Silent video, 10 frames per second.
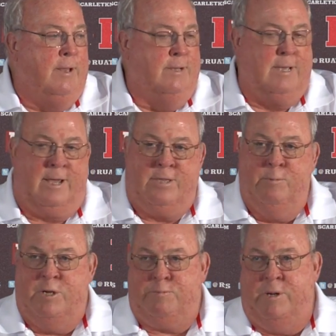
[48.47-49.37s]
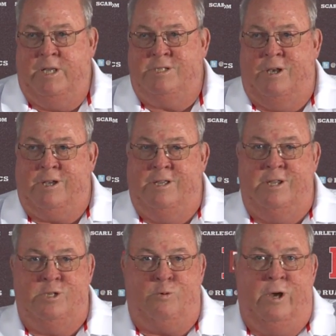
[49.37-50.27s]
because I got too much money sunk
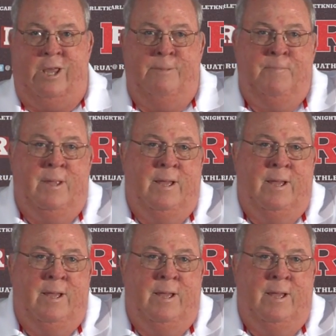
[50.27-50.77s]
into this wedding.